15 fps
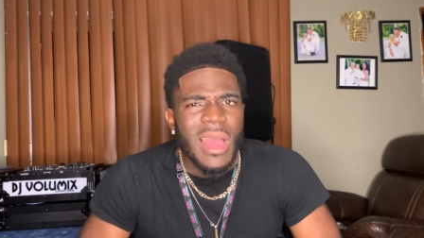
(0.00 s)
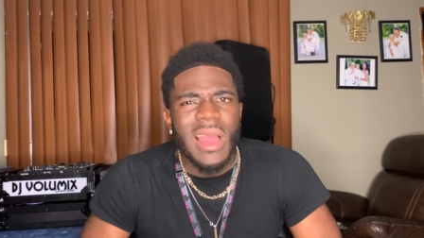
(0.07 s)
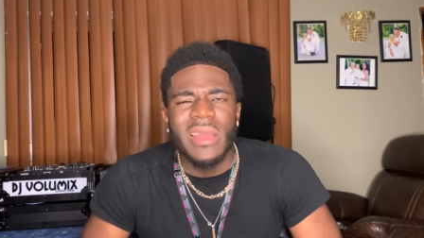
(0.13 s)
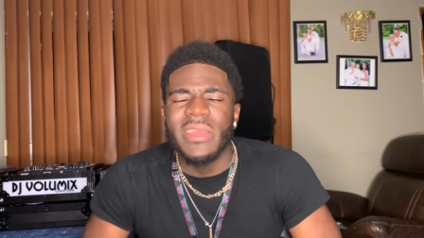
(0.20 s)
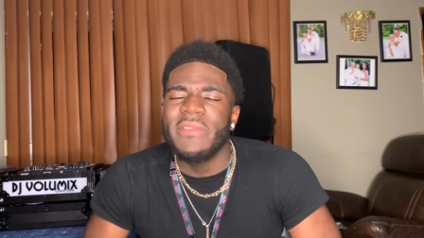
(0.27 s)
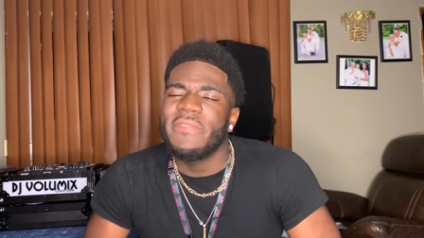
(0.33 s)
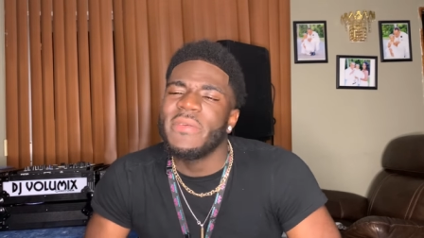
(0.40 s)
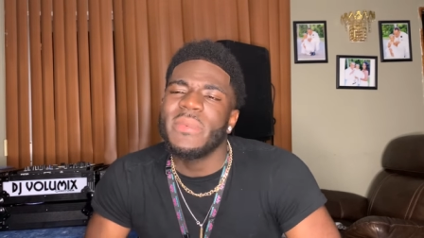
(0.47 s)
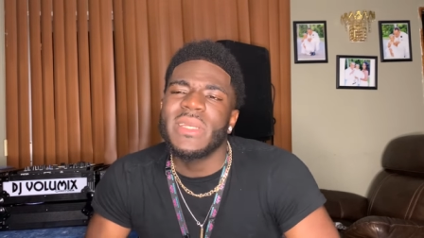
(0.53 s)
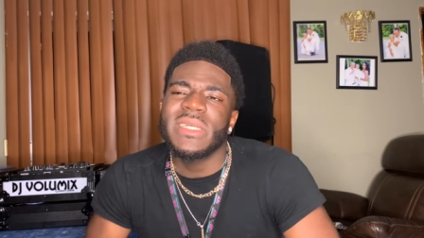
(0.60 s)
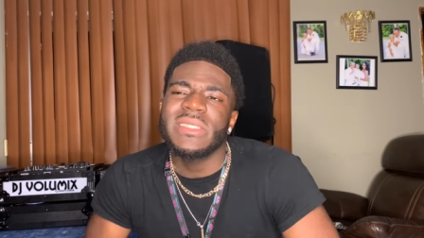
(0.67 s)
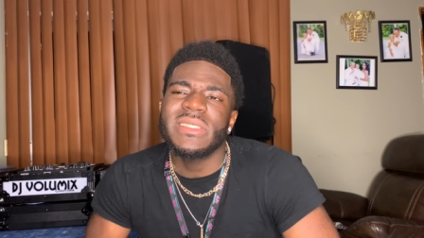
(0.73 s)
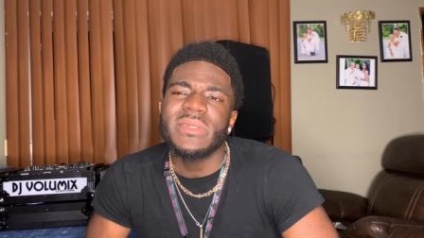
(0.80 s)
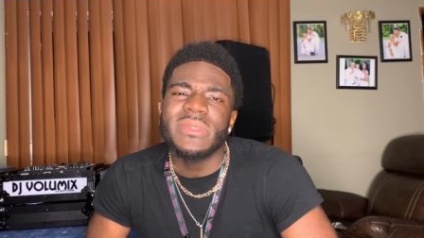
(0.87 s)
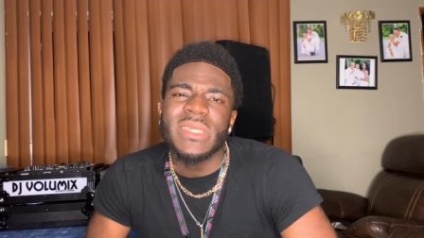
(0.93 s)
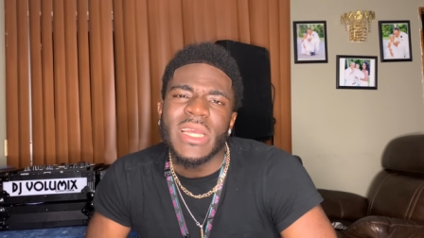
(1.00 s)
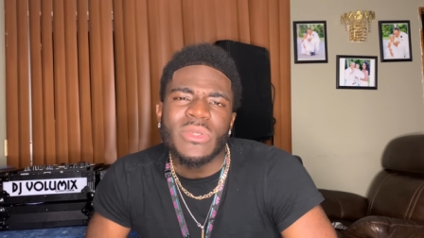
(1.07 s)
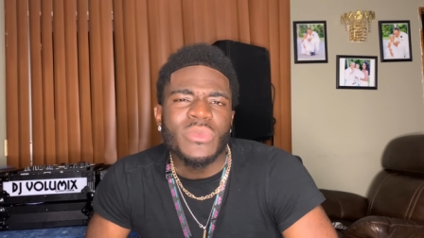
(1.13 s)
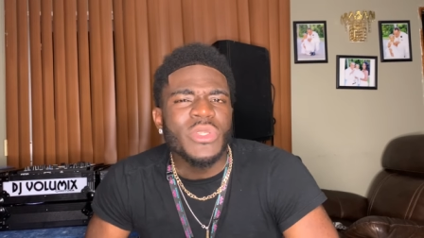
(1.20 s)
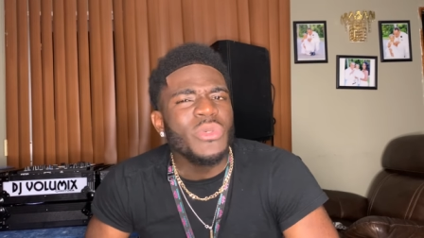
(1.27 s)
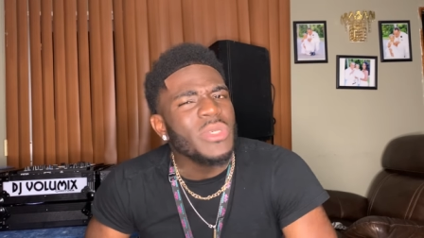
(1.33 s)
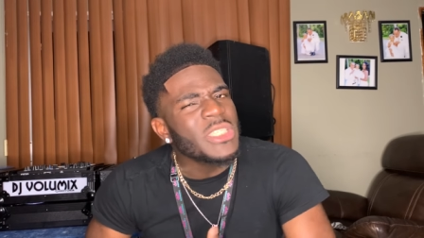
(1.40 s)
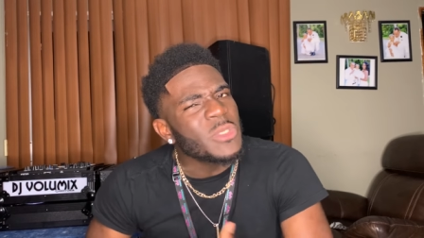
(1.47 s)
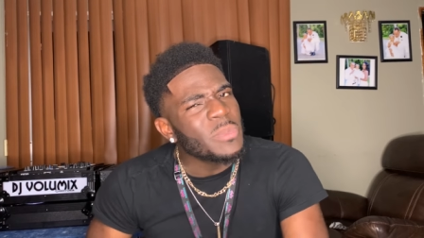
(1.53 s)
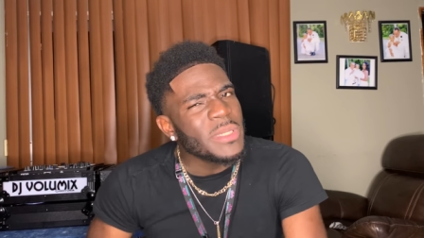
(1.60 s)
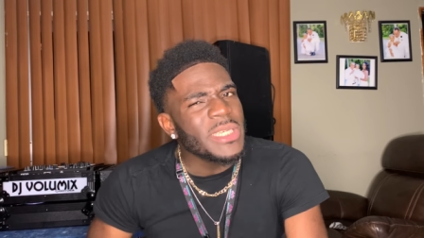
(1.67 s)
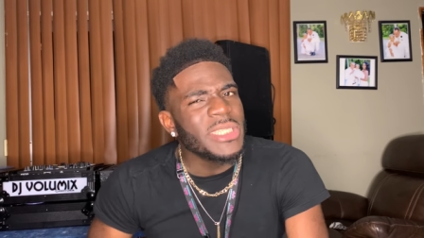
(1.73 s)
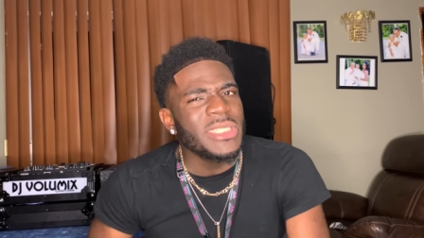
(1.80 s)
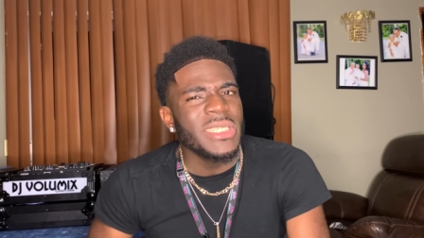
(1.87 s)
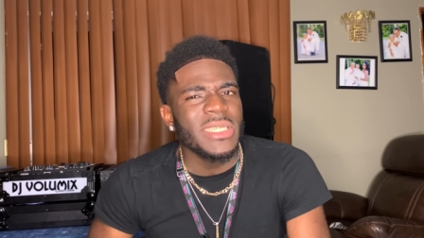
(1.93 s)
You feel me? Because sometimes when you
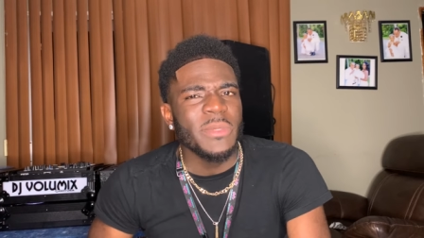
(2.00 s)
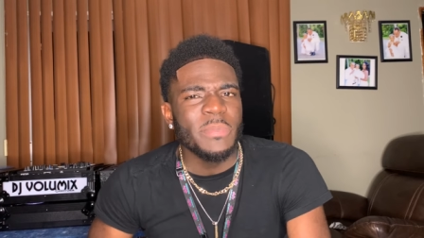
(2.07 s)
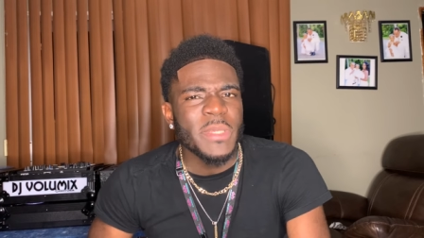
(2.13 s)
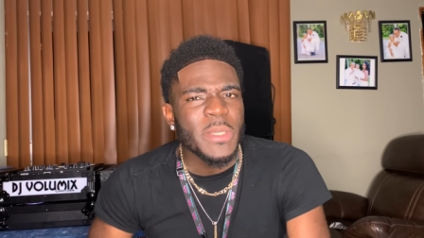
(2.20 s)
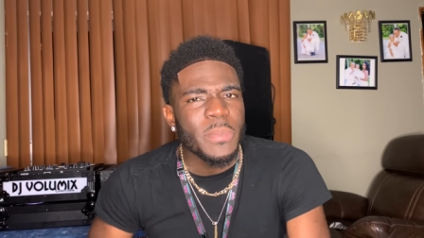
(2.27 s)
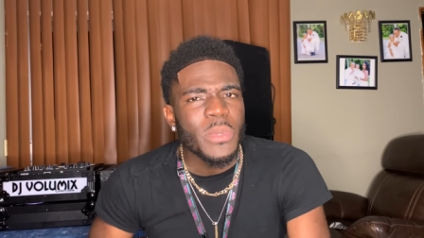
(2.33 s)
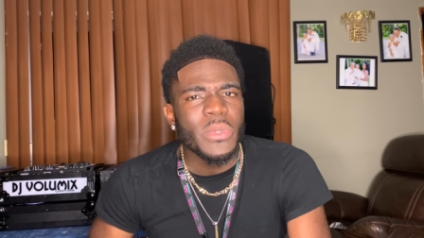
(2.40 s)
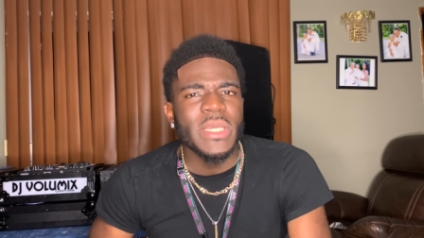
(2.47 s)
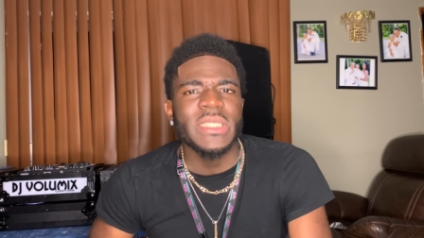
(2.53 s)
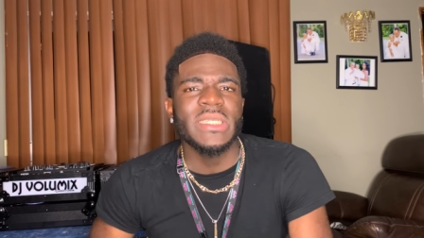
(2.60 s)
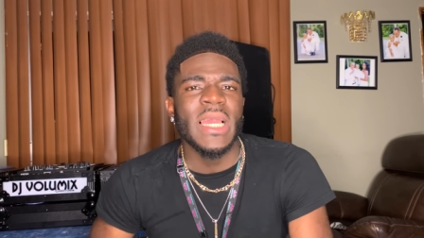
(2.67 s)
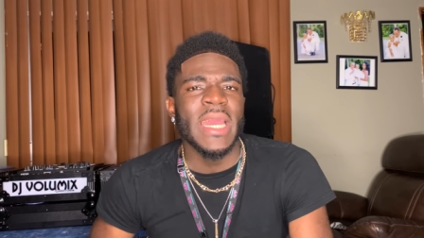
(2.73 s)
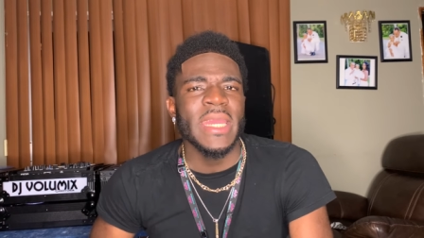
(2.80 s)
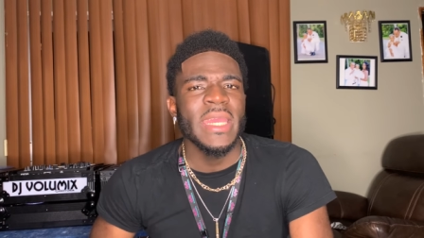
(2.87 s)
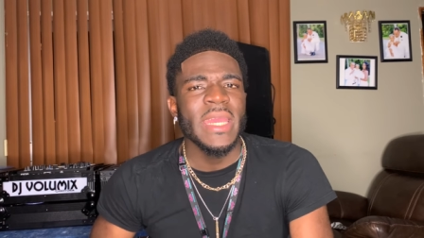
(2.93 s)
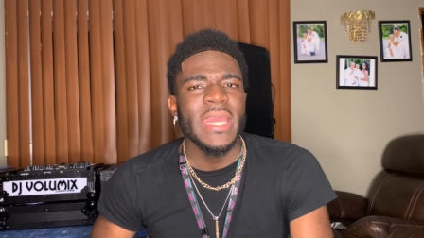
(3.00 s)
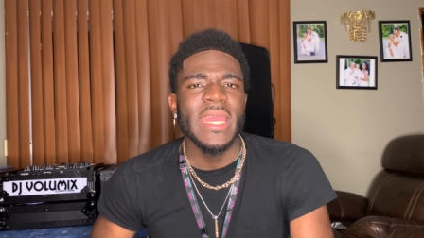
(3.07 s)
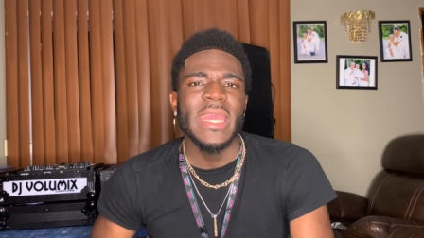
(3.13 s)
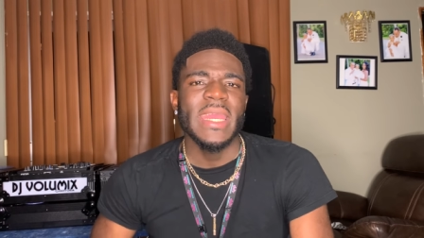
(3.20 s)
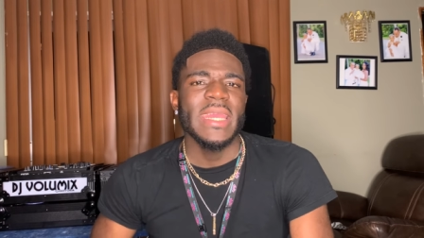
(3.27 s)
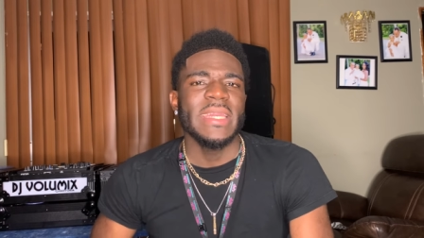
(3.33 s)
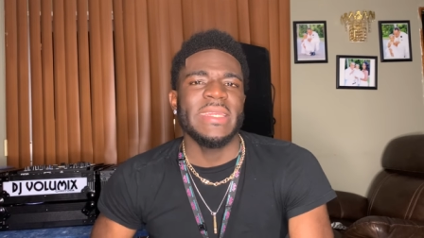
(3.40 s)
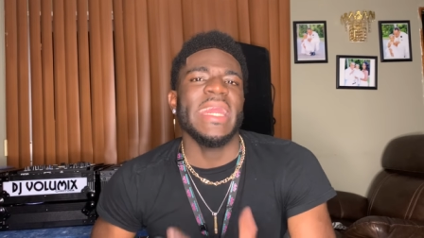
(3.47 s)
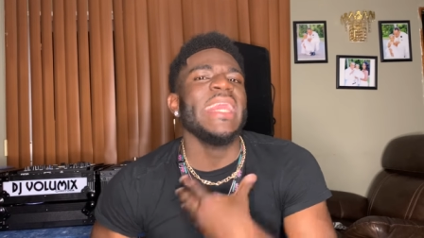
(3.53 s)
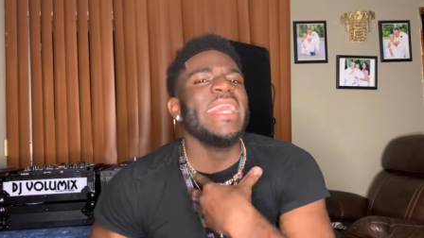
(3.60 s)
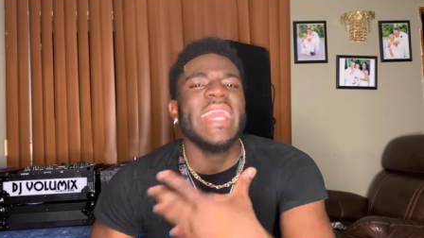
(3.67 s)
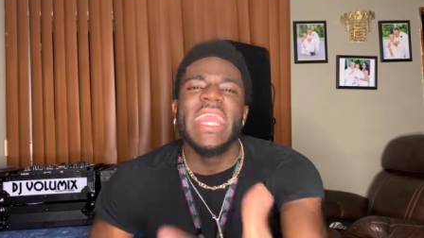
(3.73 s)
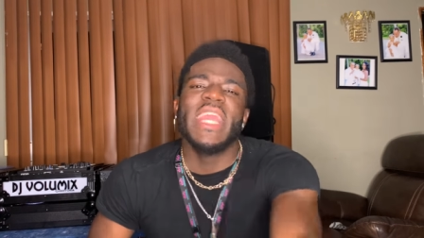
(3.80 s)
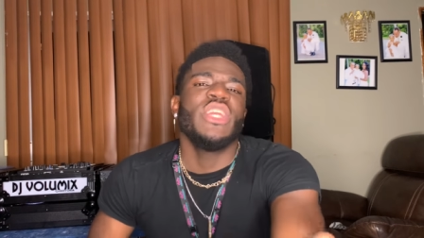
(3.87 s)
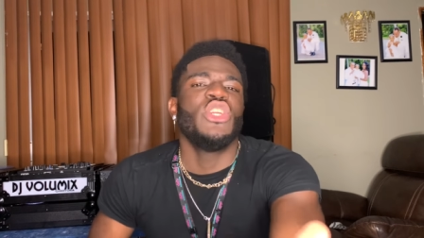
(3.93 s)
explain shit to people, it's like, they
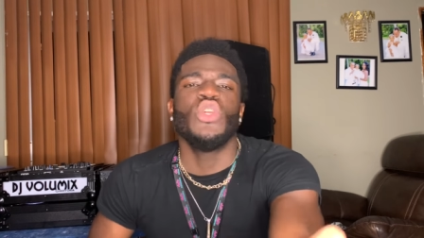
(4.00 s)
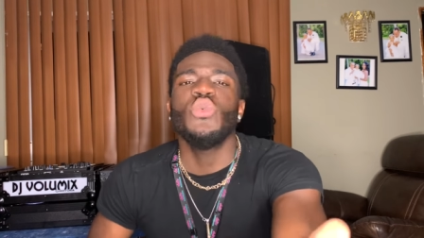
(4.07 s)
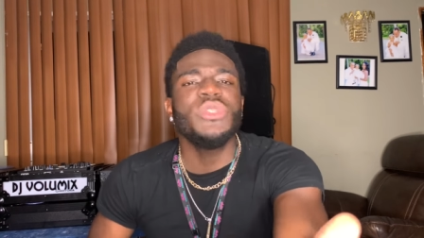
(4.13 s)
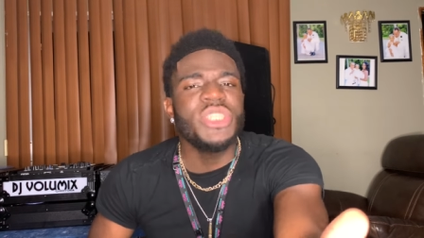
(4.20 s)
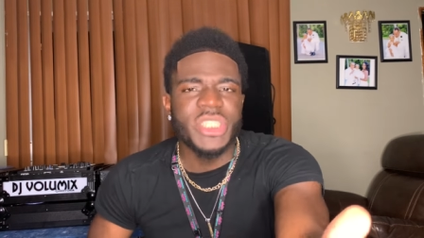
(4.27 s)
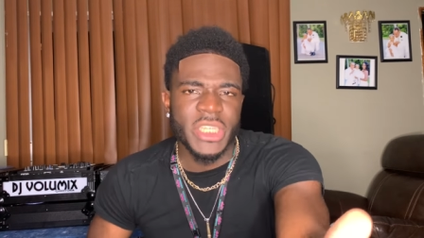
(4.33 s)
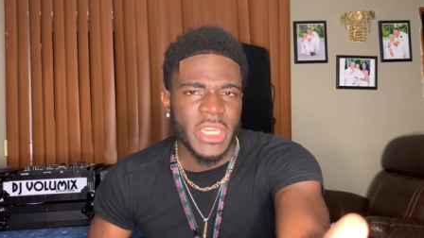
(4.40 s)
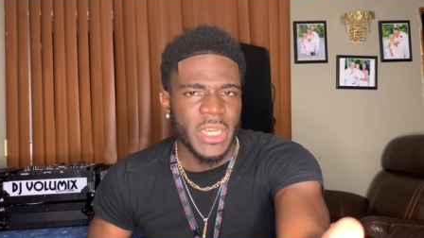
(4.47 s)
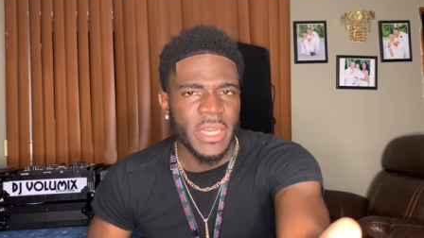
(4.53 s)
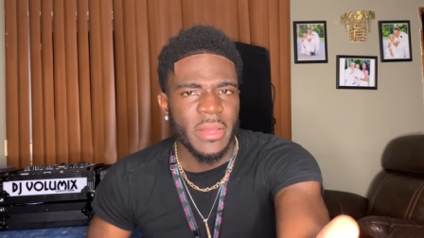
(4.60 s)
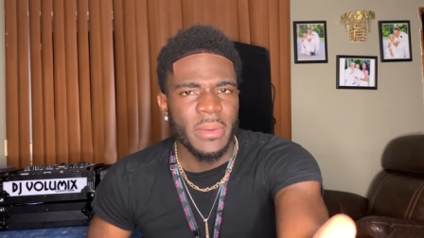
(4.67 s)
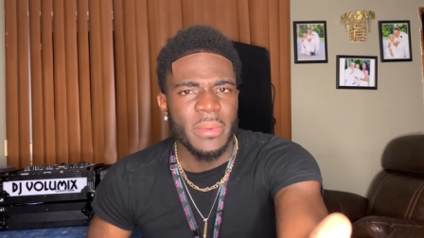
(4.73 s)
can't do shit,